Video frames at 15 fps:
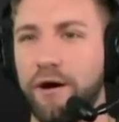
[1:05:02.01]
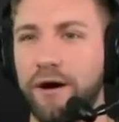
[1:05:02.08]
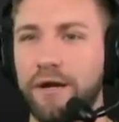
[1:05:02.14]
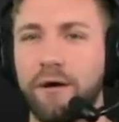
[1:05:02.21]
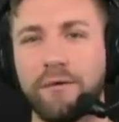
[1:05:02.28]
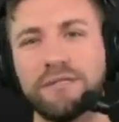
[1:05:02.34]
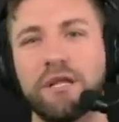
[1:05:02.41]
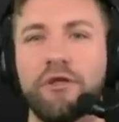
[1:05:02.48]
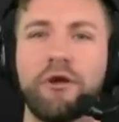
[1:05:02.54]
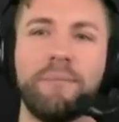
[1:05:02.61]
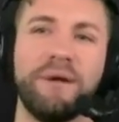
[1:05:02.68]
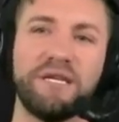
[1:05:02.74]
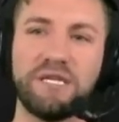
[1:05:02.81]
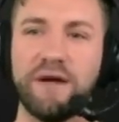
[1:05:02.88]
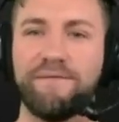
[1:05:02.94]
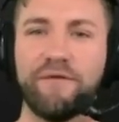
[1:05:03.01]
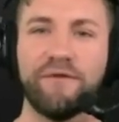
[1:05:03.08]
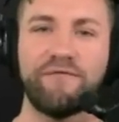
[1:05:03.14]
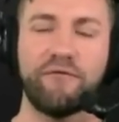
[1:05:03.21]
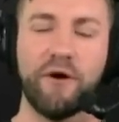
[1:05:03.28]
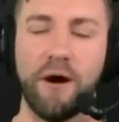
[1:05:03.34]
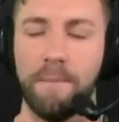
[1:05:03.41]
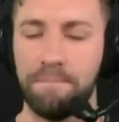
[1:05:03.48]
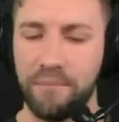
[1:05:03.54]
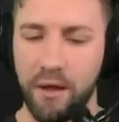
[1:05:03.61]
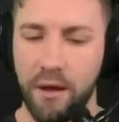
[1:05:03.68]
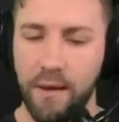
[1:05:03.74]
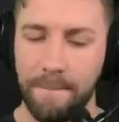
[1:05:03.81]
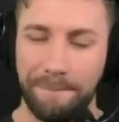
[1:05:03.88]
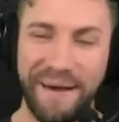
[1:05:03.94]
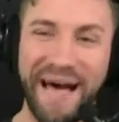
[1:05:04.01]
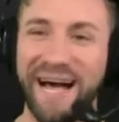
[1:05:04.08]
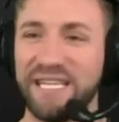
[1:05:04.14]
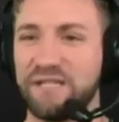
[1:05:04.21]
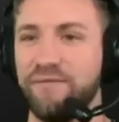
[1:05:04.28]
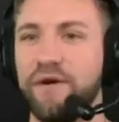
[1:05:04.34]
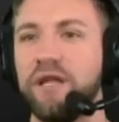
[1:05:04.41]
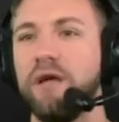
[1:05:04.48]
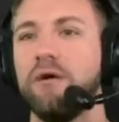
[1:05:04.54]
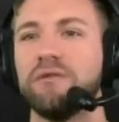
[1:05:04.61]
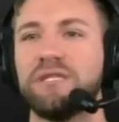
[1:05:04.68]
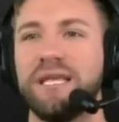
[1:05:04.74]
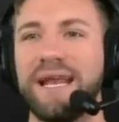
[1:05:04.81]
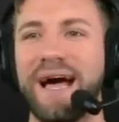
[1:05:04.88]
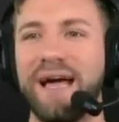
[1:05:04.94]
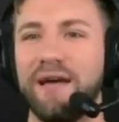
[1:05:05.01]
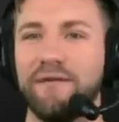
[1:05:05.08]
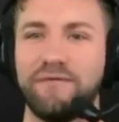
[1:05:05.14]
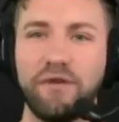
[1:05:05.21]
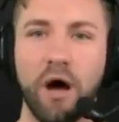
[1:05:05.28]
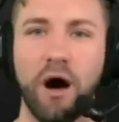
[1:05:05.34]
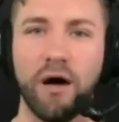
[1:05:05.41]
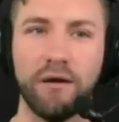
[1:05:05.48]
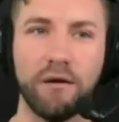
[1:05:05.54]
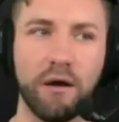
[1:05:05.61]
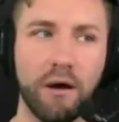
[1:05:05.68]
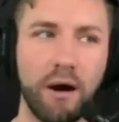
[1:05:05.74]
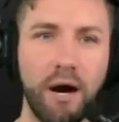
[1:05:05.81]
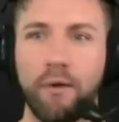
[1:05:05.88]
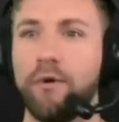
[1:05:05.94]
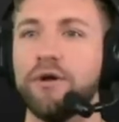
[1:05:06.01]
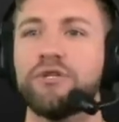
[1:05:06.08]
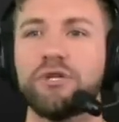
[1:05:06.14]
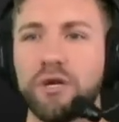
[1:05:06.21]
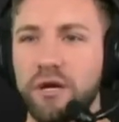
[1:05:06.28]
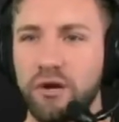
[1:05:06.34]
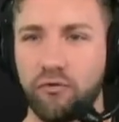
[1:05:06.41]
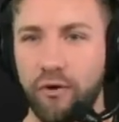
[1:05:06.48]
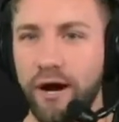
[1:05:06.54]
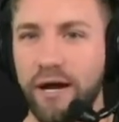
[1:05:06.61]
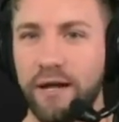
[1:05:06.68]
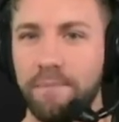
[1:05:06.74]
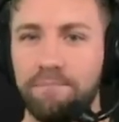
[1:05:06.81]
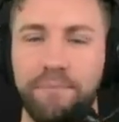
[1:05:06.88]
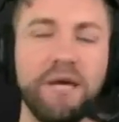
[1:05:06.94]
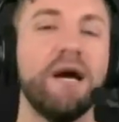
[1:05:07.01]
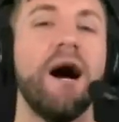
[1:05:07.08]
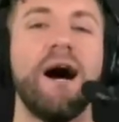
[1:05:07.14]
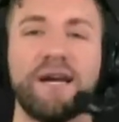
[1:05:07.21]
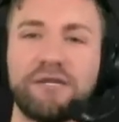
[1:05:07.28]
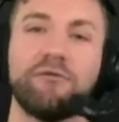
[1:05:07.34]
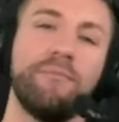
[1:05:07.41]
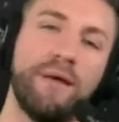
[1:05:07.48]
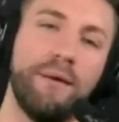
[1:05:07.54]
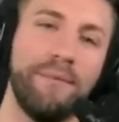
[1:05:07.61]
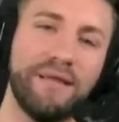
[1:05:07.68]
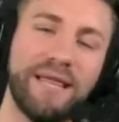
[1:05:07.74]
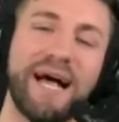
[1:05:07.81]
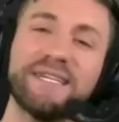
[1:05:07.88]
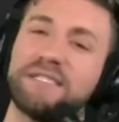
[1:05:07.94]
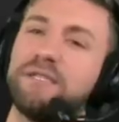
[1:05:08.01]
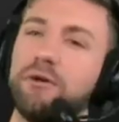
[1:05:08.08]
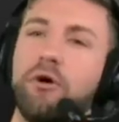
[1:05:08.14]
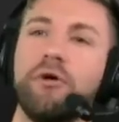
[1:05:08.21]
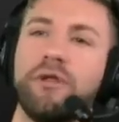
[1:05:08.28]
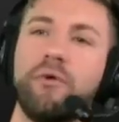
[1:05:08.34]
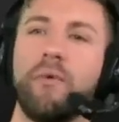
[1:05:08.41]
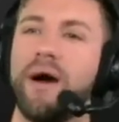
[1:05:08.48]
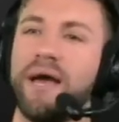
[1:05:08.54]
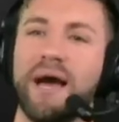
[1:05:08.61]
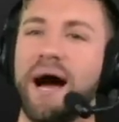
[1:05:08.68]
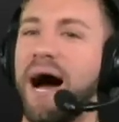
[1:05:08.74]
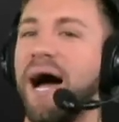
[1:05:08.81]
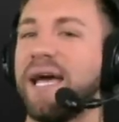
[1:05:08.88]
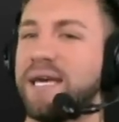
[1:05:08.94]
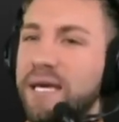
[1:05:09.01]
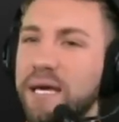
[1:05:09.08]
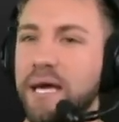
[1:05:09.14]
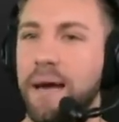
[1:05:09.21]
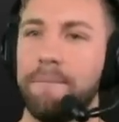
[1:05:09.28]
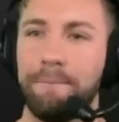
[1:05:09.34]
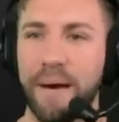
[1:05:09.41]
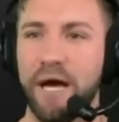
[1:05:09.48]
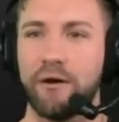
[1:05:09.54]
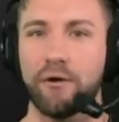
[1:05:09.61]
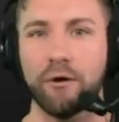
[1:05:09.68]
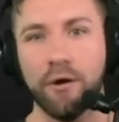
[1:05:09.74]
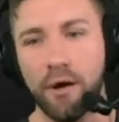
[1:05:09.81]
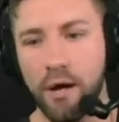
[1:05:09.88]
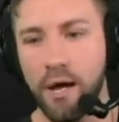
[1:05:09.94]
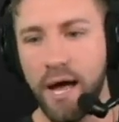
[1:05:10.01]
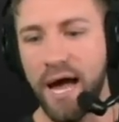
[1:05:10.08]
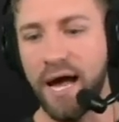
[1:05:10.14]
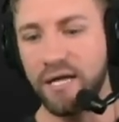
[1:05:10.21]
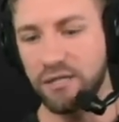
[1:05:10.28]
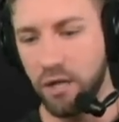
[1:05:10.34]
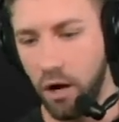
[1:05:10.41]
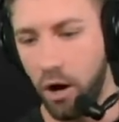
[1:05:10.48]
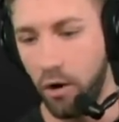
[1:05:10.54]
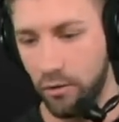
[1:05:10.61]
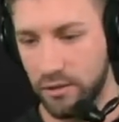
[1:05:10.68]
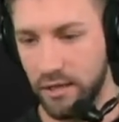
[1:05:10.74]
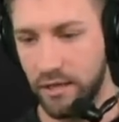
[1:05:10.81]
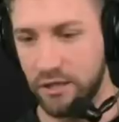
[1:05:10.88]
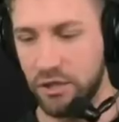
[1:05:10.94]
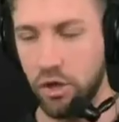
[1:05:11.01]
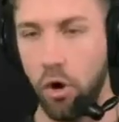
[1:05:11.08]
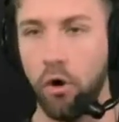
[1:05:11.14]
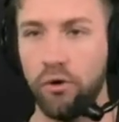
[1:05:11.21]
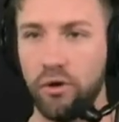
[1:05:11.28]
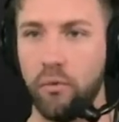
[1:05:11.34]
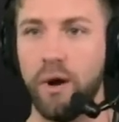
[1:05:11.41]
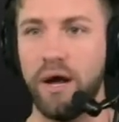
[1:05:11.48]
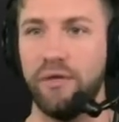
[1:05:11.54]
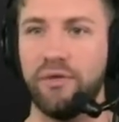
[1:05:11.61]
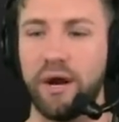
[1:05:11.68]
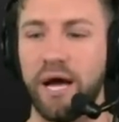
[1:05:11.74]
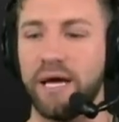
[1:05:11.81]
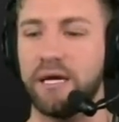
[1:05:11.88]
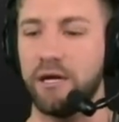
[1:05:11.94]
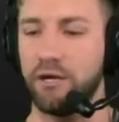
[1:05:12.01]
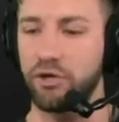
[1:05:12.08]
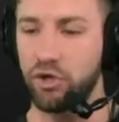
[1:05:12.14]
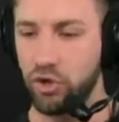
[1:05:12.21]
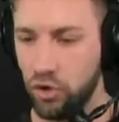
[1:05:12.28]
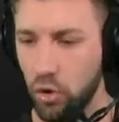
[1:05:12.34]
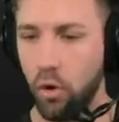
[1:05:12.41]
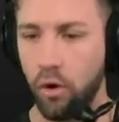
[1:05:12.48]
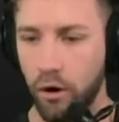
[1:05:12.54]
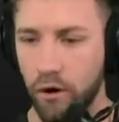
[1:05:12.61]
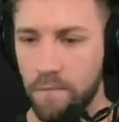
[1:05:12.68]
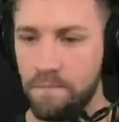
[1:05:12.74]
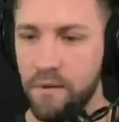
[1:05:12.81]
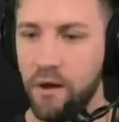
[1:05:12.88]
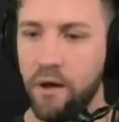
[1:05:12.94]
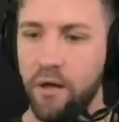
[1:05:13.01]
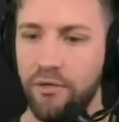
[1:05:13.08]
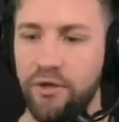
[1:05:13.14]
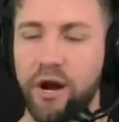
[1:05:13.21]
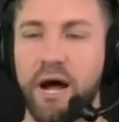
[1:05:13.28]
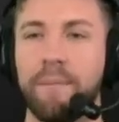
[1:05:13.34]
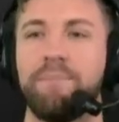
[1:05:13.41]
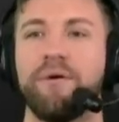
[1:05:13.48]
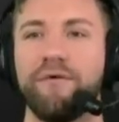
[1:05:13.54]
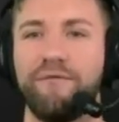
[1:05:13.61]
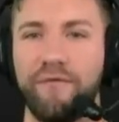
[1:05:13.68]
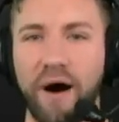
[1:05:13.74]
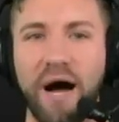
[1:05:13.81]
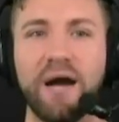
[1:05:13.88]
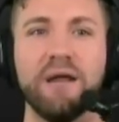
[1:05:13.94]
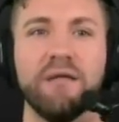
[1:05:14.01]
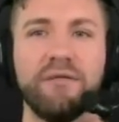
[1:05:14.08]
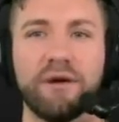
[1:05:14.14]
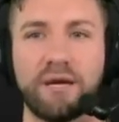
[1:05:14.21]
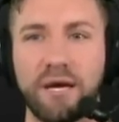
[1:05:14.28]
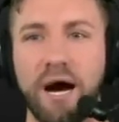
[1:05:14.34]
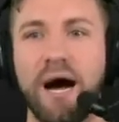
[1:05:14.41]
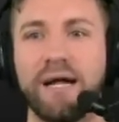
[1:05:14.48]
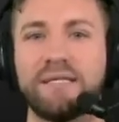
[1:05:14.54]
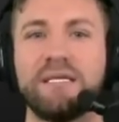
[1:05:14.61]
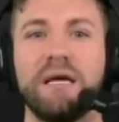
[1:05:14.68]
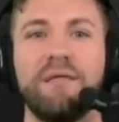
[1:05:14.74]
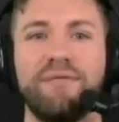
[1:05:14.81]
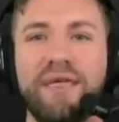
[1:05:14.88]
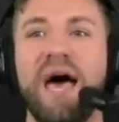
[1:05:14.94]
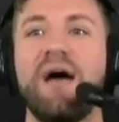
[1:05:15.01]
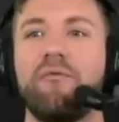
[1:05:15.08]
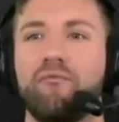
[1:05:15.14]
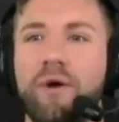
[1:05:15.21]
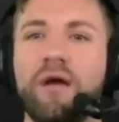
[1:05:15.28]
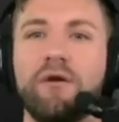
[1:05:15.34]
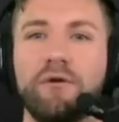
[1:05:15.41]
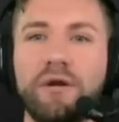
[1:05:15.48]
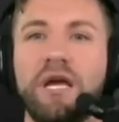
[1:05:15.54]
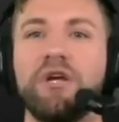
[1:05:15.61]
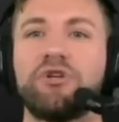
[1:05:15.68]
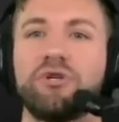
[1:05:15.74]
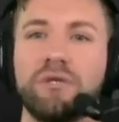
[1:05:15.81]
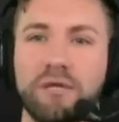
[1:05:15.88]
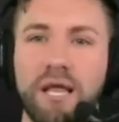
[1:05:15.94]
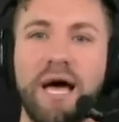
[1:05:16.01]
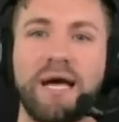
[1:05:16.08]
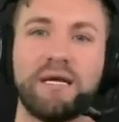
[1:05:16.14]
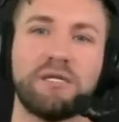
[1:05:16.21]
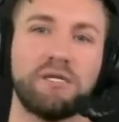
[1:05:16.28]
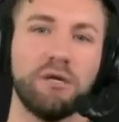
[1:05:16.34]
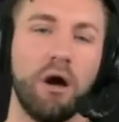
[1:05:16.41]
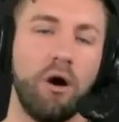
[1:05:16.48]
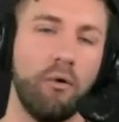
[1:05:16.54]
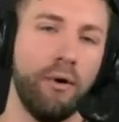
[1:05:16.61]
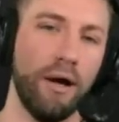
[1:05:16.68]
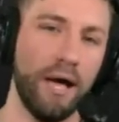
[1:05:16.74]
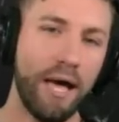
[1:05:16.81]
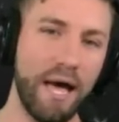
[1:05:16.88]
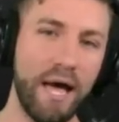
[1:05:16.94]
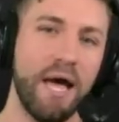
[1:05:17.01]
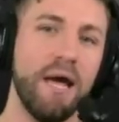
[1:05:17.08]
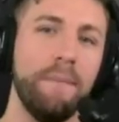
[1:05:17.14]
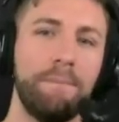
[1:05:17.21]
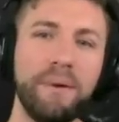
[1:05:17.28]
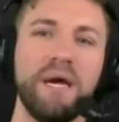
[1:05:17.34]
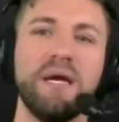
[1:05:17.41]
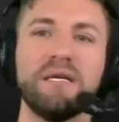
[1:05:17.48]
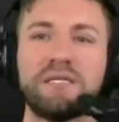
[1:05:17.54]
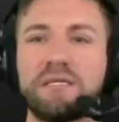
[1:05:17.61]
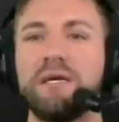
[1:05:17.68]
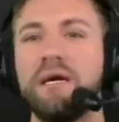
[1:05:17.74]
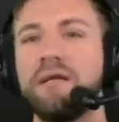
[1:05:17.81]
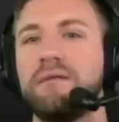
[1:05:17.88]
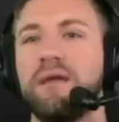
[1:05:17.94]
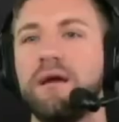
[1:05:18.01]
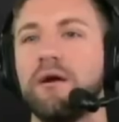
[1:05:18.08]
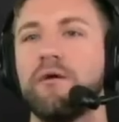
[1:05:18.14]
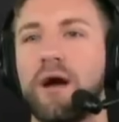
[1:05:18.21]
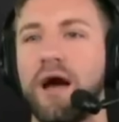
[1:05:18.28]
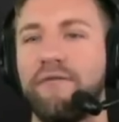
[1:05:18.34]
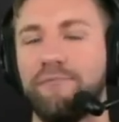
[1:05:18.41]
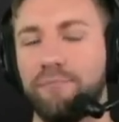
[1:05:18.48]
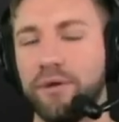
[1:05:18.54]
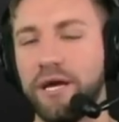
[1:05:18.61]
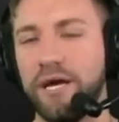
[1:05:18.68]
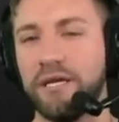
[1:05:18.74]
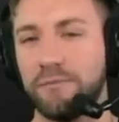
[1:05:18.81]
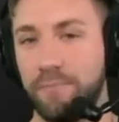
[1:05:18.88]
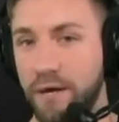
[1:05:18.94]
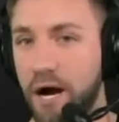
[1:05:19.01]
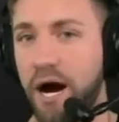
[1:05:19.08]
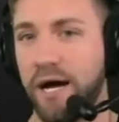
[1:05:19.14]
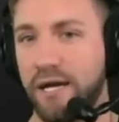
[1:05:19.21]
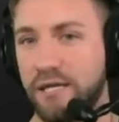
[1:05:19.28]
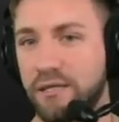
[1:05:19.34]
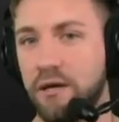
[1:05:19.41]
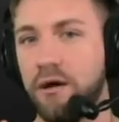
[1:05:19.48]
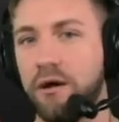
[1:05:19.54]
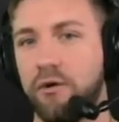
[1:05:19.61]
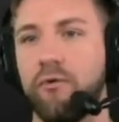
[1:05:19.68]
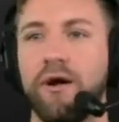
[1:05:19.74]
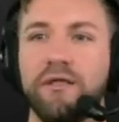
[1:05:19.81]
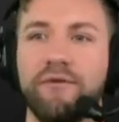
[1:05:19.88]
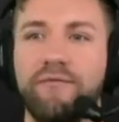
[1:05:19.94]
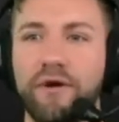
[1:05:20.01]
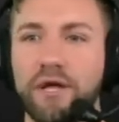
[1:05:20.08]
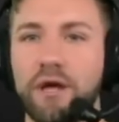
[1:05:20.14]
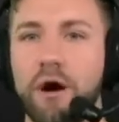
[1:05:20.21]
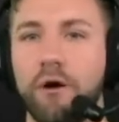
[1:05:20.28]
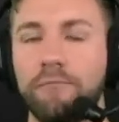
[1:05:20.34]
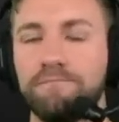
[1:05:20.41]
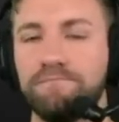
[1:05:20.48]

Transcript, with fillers: I know it was a little bit different from past videos that I have done. I want you to grade it. Be honest with me. I mean, that's the only way I can get better as a host, and it's the only way that I can assure that I'm providing the content that Raider Nation likes. So, A, B, C, D, or F, please be honest, grade the video.